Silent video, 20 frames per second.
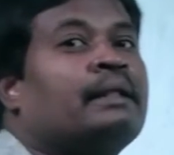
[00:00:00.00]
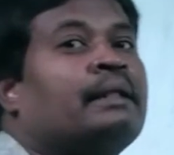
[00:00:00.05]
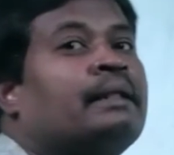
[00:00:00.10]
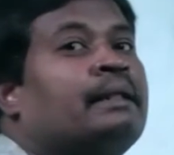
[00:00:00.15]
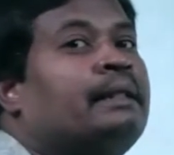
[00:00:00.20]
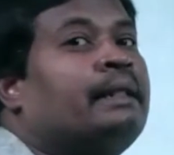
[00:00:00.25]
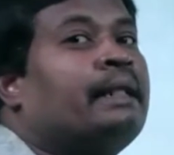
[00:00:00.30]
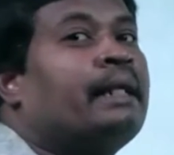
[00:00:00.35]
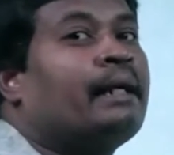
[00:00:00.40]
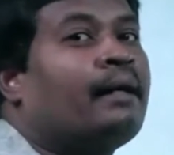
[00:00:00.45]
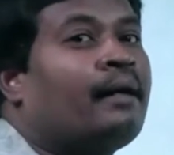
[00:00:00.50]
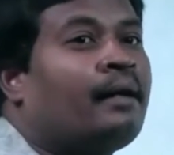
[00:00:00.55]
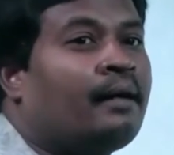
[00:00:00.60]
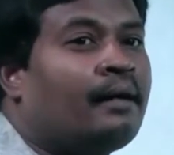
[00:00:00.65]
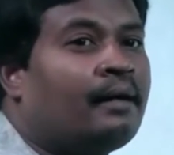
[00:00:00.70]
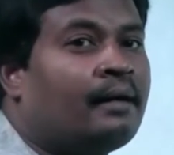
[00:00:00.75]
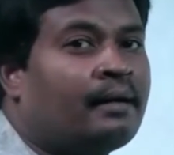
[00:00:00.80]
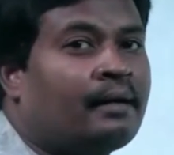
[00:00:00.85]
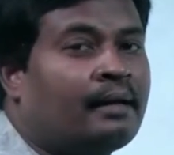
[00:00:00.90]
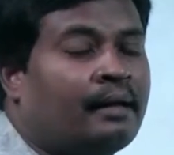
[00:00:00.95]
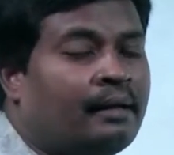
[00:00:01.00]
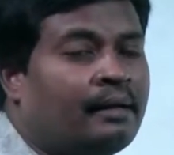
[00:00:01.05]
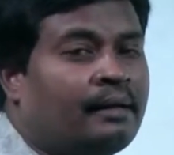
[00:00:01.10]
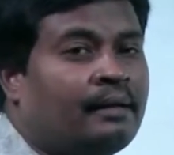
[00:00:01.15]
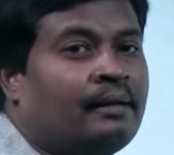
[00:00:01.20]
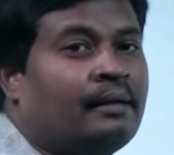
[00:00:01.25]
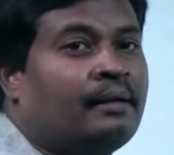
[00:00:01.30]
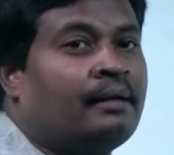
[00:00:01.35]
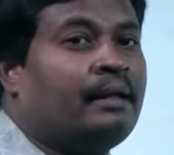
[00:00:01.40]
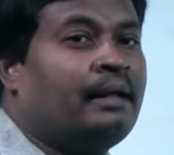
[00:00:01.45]
They are
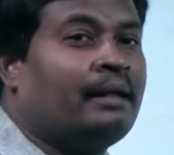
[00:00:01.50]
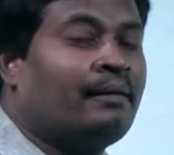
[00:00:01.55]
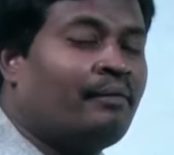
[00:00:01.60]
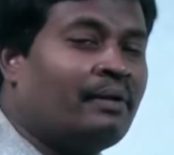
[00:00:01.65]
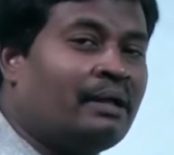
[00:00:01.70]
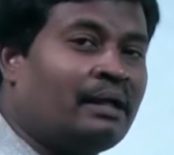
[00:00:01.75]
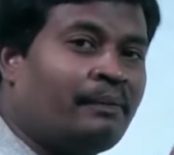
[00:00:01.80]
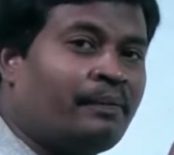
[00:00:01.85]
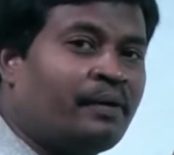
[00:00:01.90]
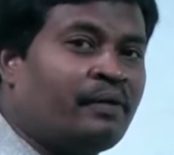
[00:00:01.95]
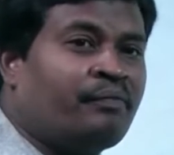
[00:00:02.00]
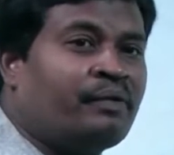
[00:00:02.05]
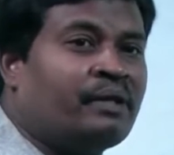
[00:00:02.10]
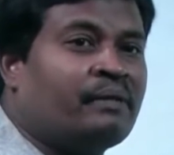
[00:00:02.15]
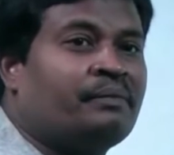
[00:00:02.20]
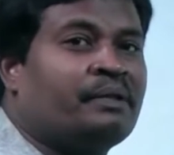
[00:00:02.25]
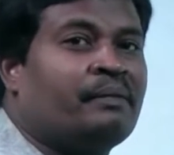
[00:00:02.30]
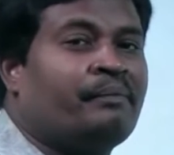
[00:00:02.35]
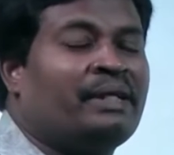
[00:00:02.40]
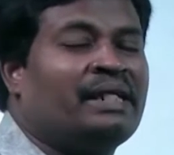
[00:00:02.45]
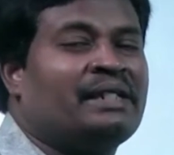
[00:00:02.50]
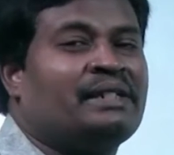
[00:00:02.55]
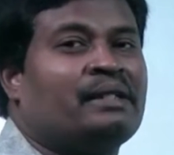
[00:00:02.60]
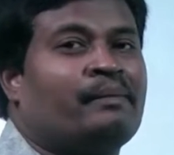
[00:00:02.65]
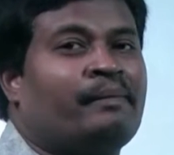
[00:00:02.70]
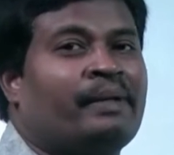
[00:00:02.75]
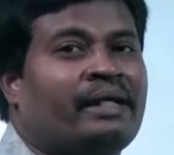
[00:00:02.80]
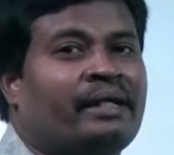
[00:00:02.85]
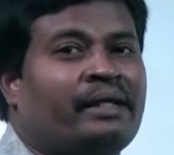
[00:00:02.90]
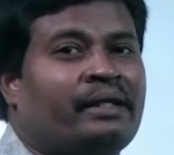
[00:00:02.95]
developed from the
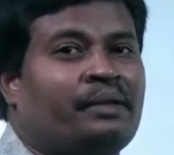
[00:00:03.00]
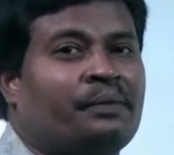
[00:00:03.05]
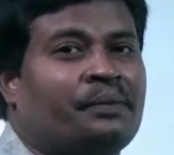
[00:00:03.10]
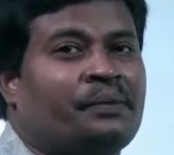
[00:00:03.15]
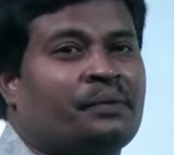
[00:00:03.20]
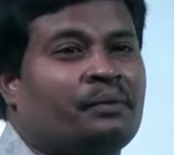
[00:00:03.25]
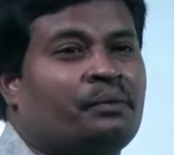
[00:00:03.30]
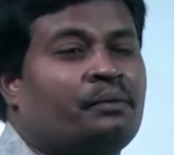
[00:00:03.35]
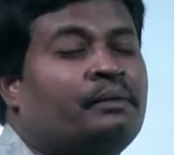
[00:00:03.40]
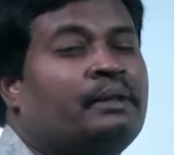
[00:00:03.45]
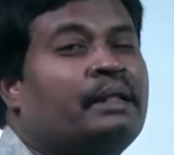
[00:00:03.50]
meristematic tissue,